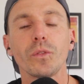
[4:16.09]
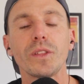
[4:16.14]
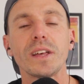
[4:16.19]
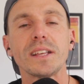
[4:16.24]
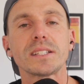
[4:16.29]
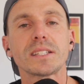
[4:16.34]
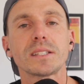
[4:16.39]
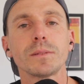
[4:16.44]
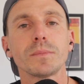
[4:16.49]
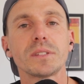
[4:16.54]

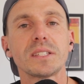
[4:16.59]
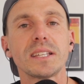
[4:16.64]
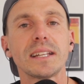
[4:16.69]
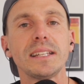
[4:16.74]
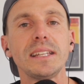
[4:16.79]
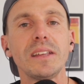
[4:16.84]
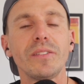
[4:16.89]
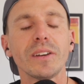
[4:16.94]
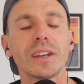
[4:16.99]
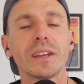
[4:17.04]
there's some
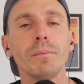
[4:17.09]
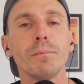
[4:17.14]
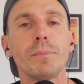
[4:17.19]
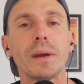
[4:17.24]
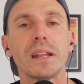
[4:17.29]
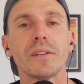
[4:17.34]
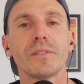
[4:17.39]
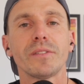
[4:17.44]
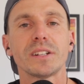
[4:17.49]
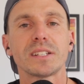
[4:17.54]
significant
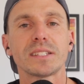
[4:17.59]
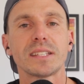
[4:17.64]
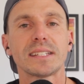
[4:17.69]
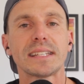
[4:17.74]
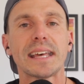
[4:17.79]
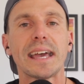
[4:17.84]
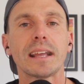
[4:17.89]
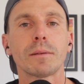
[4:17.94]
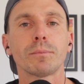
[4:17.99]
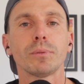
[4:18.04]
benefits that
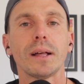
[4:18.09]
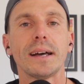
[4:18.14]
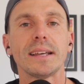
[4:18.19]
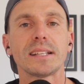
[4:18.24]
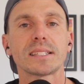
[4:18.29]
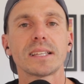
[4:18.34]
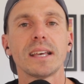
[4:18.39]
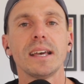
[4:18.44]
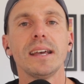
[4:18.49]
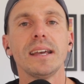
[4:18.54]
take
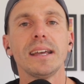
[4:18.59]
place